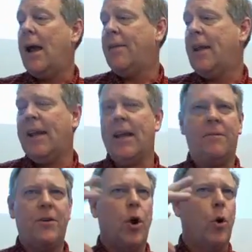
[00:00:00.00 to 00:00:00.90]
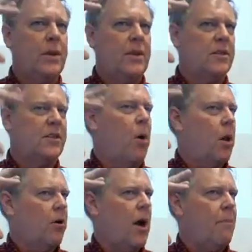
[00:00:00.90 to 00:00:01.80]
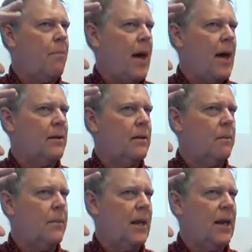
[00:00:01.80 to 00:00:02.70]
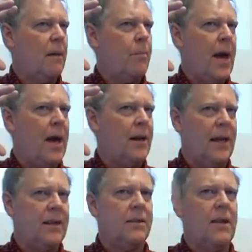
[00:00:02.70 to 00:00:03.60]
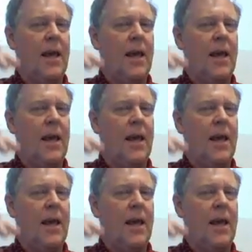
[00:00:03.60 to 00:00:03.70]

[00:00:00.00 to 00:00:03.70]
And then again, if you go with the smaller iPad, the mini iPad,